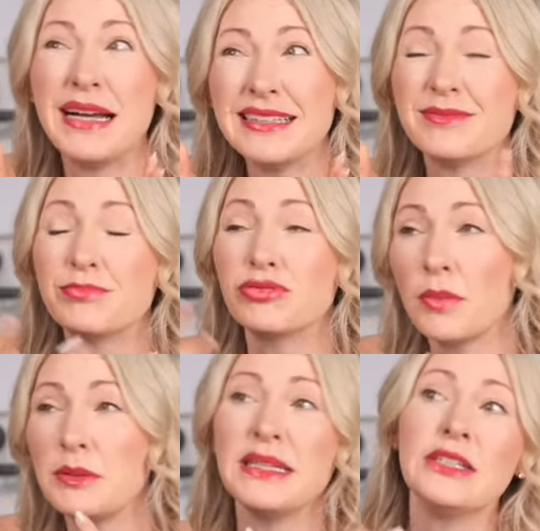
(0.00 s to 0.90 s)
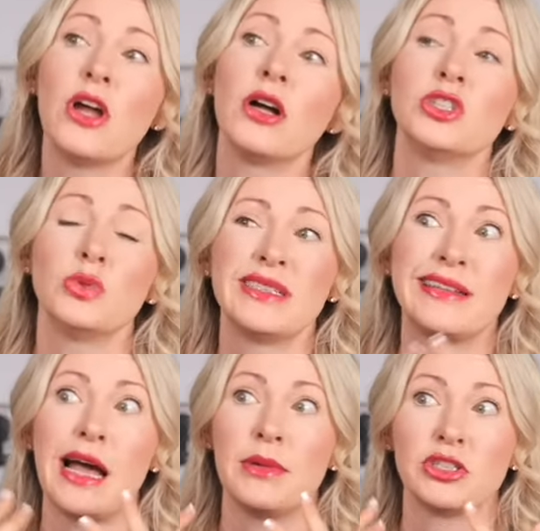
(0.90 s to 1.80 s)
but probably not doing
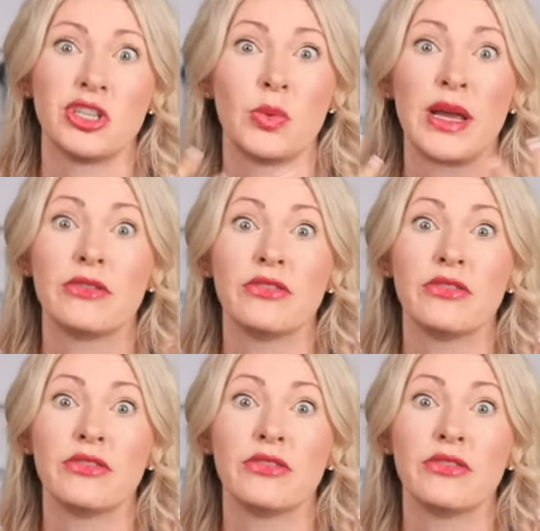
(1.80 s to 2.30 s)
that much in the way